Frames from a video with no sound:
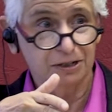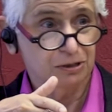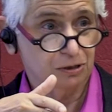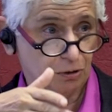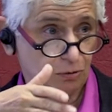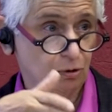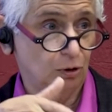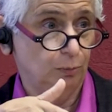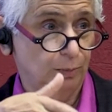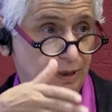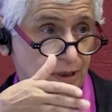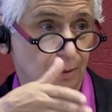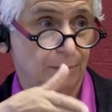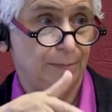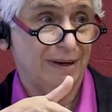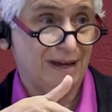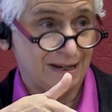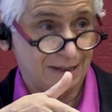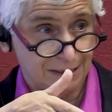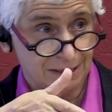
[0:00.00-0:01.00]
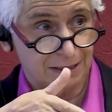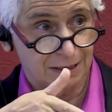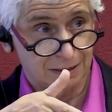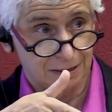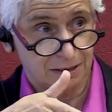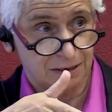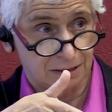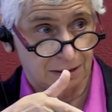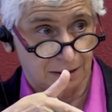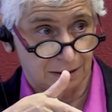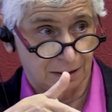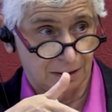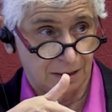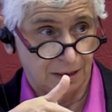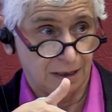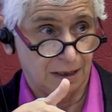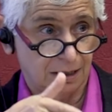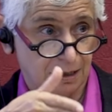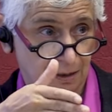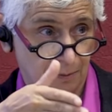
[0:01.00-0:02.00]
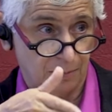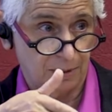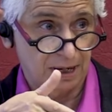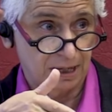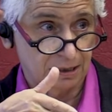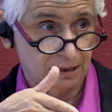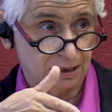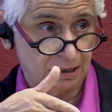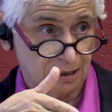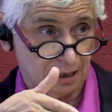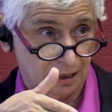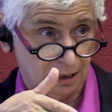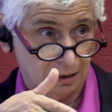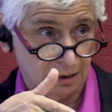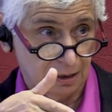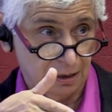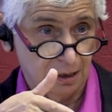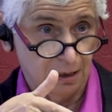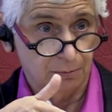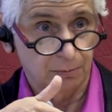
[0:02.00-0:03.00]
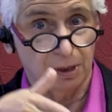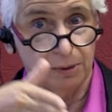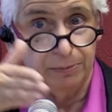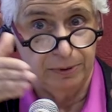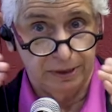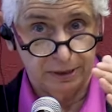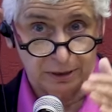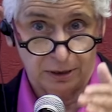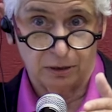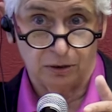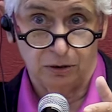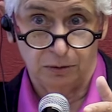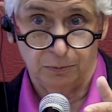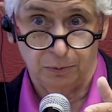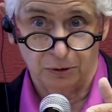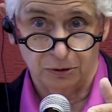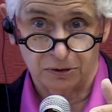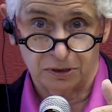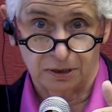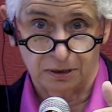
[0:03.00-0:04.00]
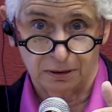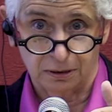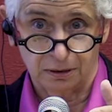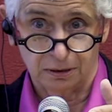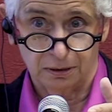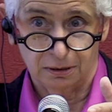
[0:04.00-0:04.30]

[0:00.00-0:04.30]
so you'll be a bad citizen in a bad state by being a good person.